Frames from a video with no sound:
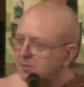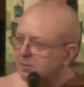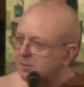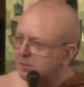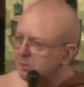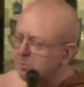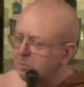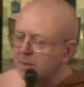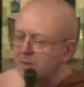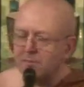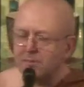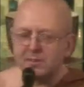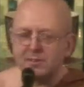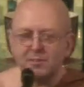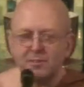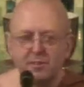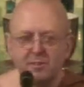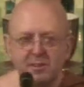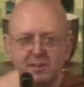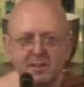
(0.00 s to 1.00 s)
it doesn't matter if it's
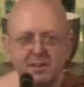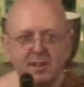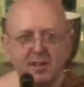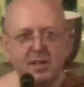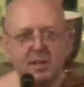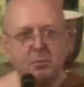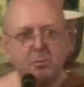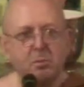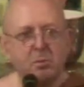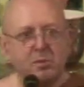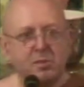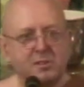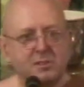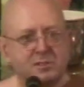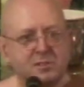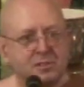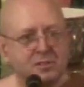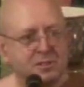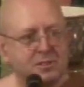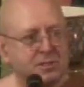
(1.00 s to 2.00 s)
very deep or
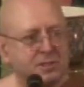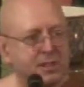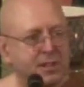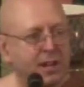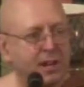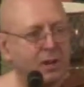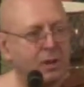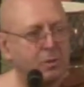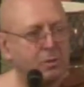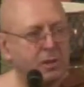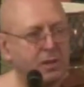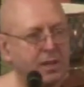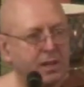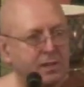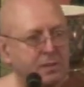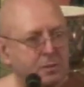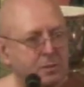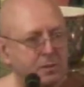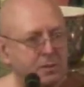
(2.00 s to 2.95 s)
it's just shallow yet,